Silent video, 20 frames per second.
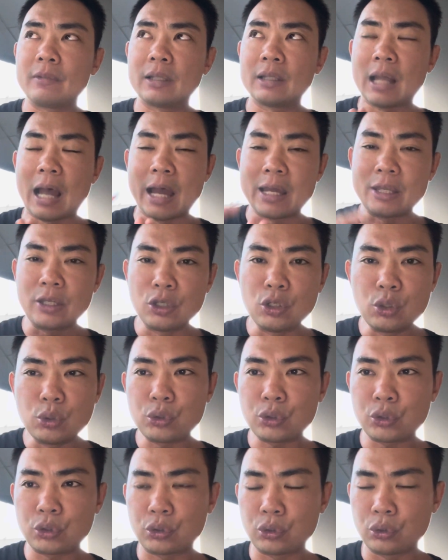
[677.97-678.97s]
I
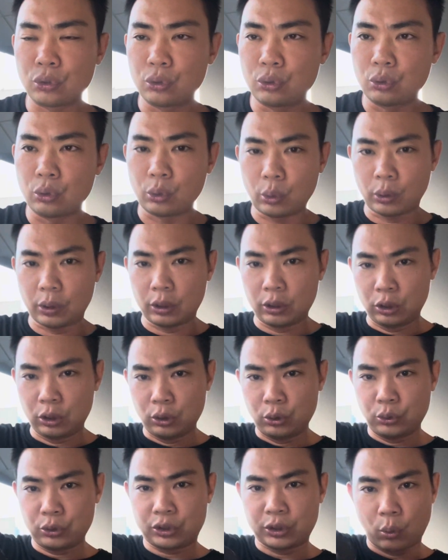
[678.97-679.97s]
used to
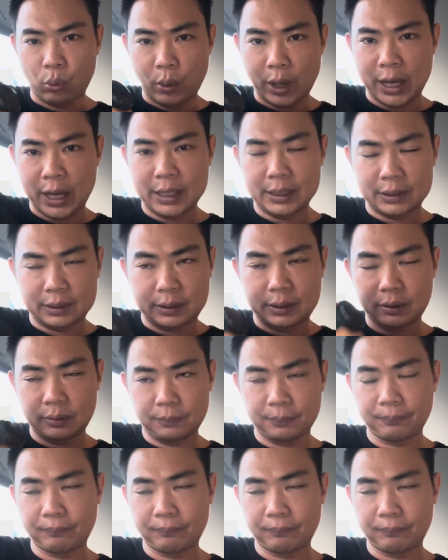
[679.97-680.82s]
use the weights